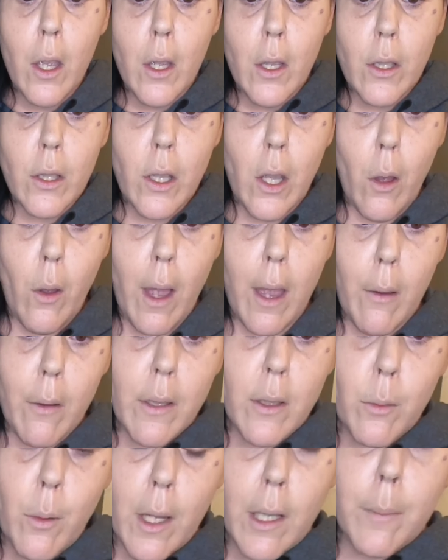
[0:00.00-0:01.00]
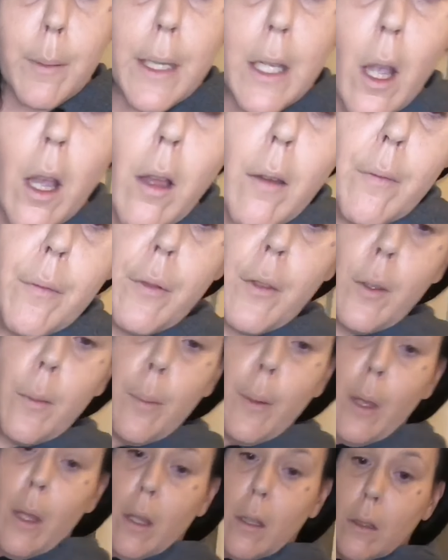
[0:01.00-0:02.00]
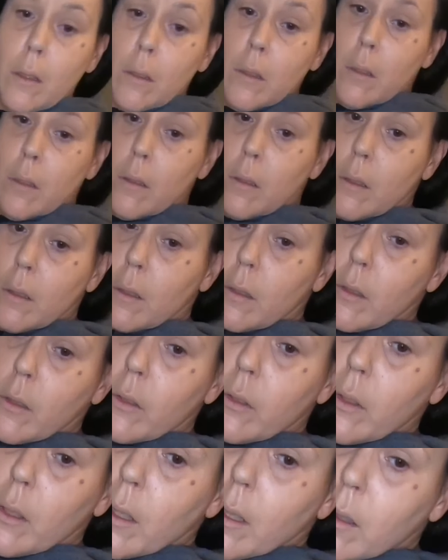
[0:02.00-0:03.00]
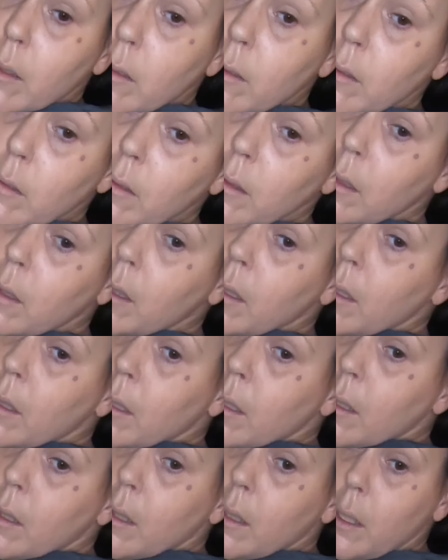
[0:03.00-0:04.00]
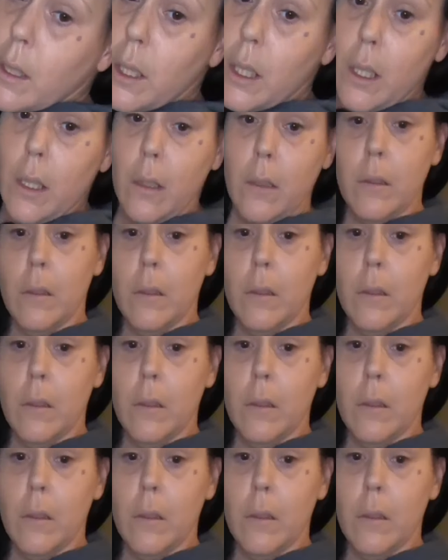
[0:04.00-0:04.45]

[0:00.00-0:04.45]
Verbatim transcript: So I always want to be comfortable. So, yeah.